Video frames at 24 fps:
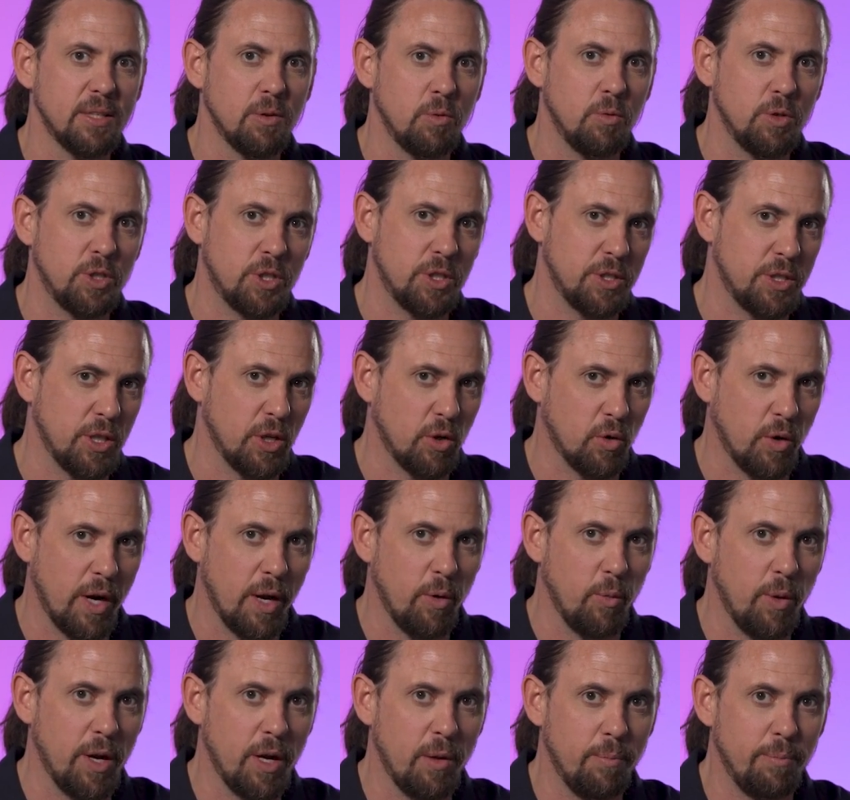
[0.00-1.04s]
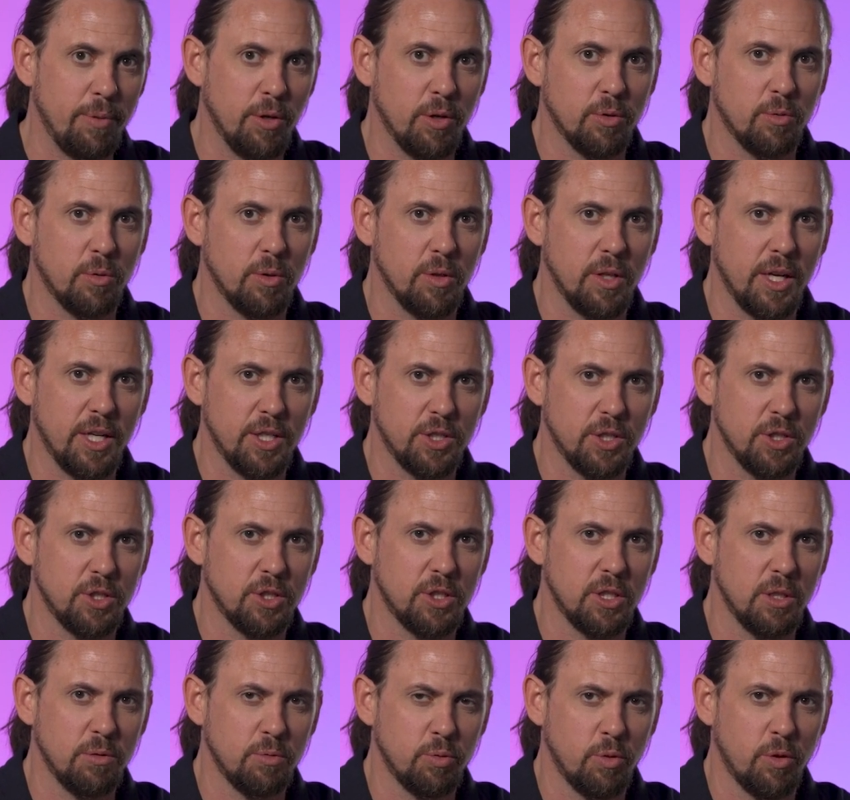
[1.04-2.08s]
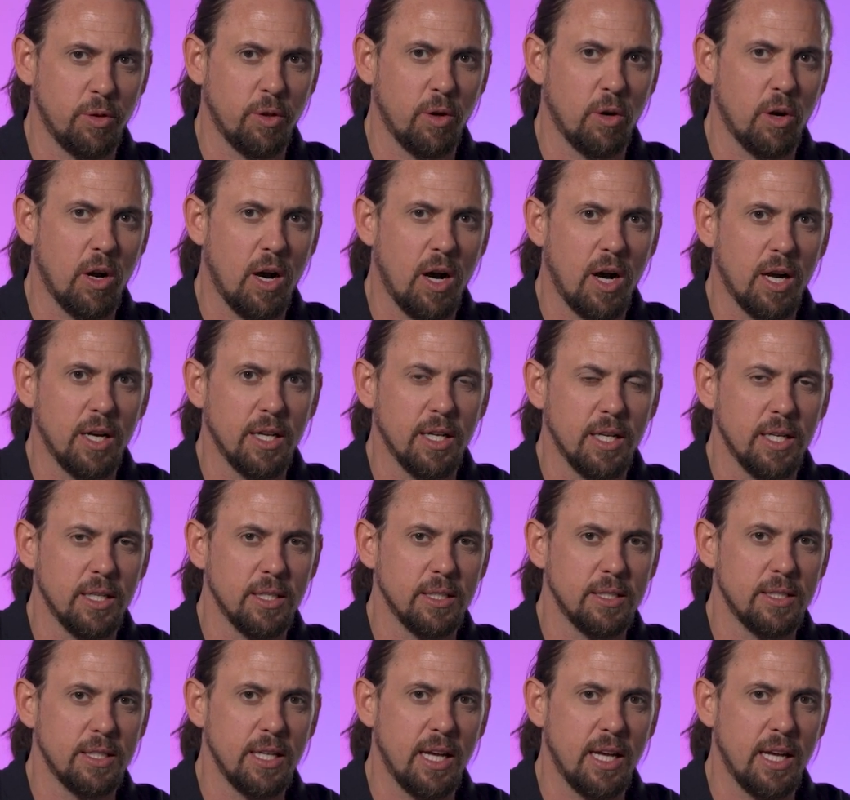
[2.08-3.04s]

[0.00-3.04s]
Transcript: which is a great way to build relationships with your audience